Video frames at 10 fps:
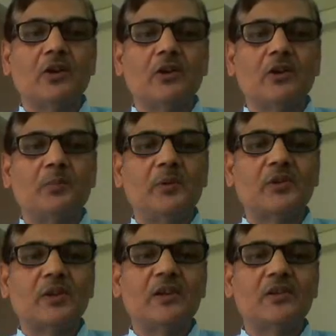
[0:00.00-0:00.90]
So
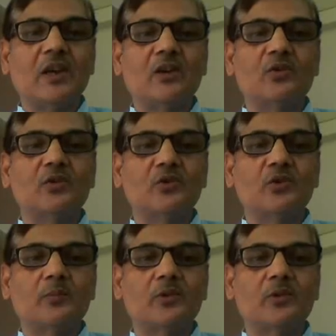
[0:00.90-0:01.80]
besides
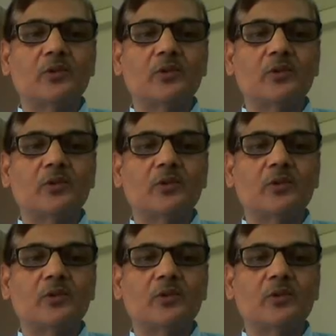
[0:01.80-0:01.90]
autosomes,